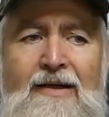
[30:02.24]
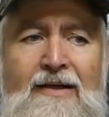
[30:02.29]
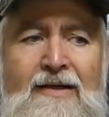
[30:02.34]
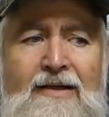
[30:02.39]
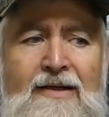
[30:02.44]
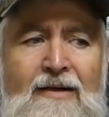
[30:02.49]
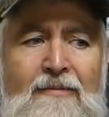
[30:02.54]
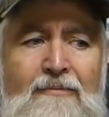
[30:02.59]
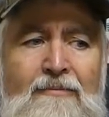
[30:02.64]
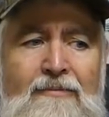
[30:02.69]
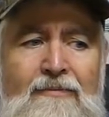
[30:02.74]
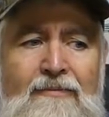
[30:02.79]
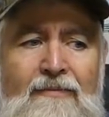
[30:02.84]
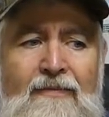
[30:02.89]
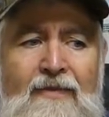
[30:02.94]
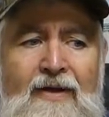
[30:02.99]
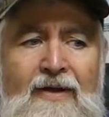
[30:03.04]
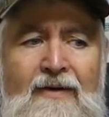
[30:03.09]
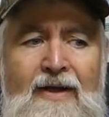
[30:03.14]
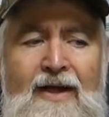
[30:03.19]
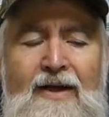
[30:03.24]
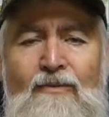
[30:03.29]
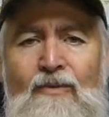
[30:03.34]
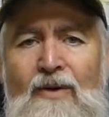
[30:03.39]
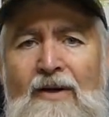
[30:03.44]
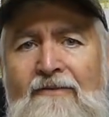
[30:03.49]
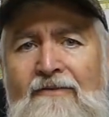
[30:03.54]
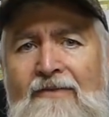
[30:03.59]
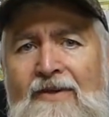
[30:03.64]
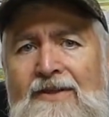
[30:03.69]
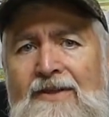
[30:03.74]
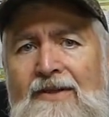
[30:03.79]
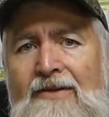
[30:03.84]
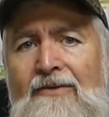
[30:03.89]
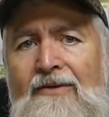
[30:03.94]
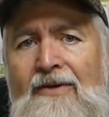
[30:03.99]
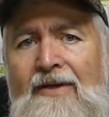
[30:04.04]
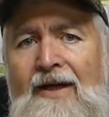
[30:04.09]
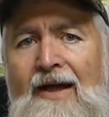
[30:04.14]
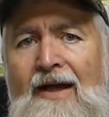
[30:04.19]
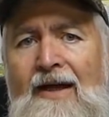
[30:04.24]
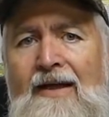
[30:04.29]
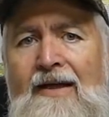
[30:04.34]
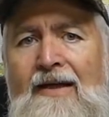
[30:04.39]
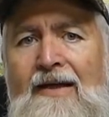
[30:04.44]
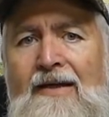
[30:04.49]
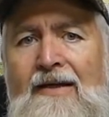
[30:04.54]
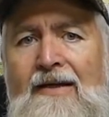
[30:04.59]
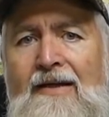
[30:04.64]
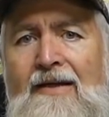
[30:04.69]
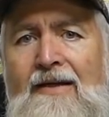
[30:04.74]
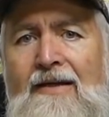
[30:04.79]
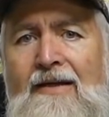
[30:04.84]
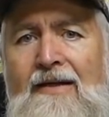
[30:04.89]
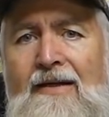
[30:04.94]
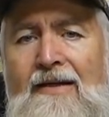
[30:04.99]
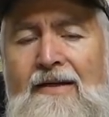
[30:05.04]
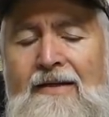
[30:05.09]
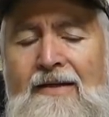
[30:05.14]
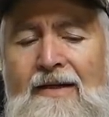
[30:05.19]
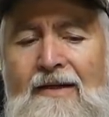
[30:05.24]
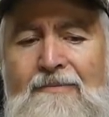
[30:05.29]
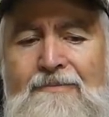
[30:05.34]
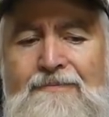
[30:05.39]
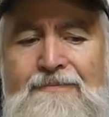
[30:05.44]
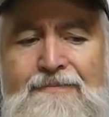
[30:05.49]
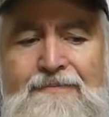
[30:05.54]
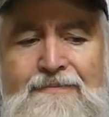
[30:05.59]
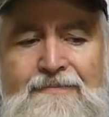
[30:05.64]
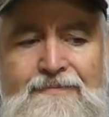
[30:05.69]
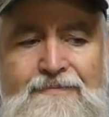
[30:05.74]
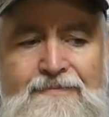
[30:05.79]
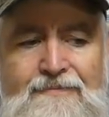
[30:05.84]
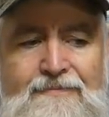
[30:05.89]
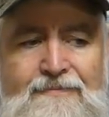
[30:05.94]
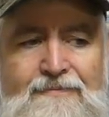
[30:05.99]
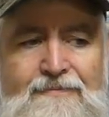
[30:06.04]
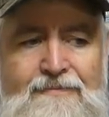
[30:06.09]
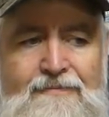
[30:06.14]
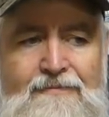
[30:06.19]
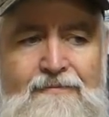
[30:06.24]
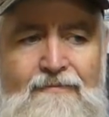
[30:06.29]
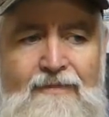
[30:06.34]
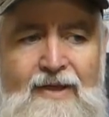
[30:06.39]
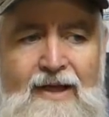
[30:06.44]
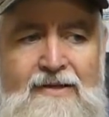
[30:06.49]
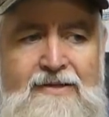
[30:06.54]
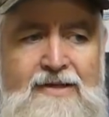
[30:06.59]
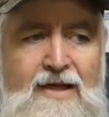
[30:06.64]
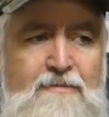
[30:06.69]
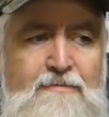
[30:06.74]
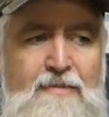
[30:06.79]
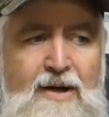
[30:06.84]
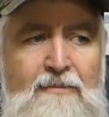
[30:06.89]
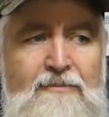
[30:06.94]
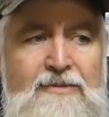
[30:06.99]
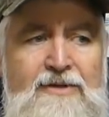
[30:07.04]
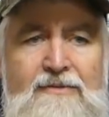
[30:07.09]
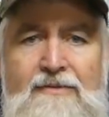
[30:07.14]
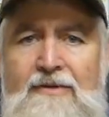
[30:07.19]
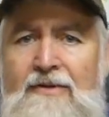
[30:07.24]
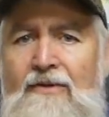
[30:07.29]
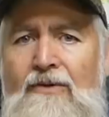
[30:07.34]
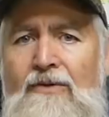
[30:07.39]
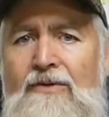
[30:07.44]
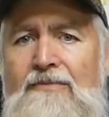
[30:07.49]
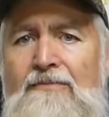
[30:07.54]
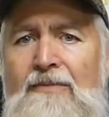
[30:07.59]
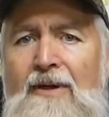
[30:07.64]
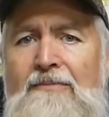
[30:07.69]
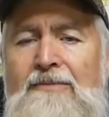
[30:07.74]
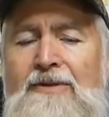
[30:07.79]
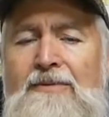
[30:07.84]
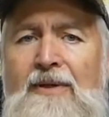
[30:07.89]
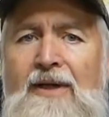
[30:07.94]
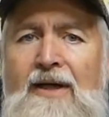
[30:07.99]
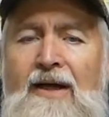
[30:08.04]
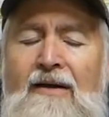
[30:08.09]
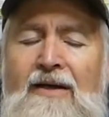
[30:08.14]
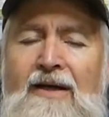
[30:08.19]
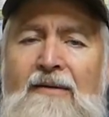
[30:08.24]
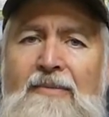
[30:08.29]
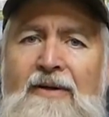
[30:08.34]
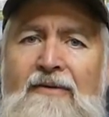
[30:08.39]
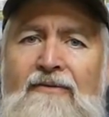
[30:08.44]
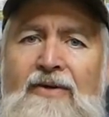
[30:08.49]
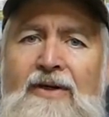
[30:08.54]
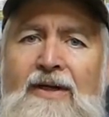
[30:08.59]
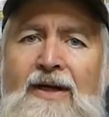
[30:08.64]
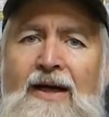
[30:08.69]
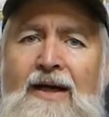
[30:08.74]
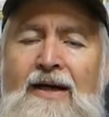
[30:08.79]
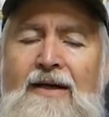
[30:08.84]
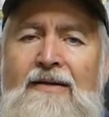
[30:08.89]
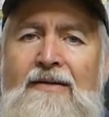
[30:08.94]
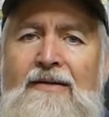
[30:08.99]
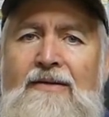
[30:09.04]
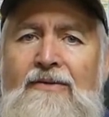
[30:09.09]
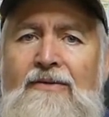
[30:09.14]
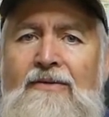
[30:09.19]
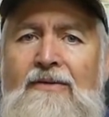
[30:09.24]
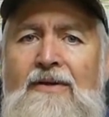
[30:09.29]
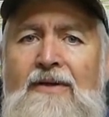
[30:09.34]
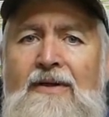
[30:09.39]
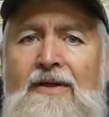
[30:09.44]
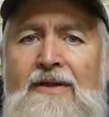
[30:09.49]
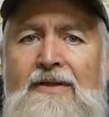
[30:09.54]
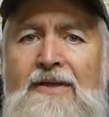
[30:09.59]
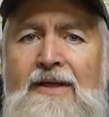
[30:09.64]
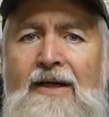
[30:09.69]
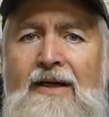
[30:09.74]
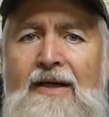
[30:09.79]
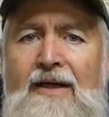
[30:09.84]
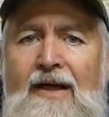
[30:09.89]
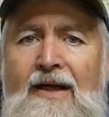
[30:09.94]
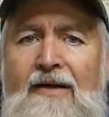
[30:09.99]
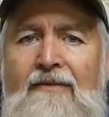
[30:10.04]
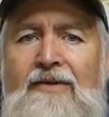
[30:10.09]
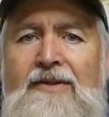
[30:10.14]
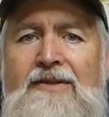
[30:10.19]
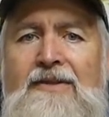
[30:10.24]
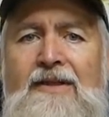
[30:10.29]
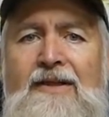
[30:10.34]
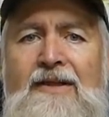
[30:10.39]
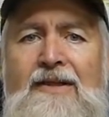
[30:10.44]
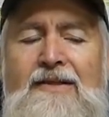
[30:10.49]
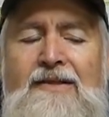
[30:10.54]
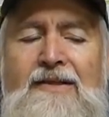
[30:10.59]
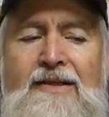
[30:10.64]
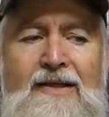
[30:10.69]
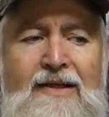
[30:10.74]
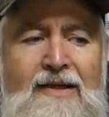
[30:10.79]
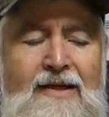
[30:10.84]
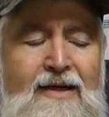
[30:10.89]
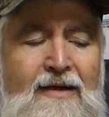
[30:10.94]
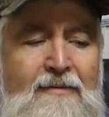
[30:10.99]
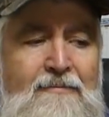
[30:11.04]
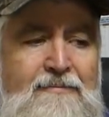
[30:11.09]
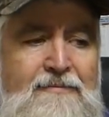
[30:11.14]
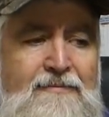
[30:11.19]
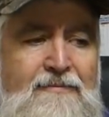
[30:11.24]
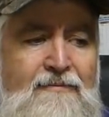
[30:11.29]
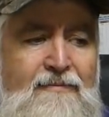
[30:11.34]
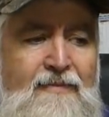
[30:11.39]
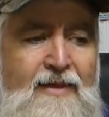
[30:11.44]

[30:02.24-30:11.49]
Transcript: and they're allowed one visitor a day, and so Mum's been going up every day, and look, taking care of his needs, and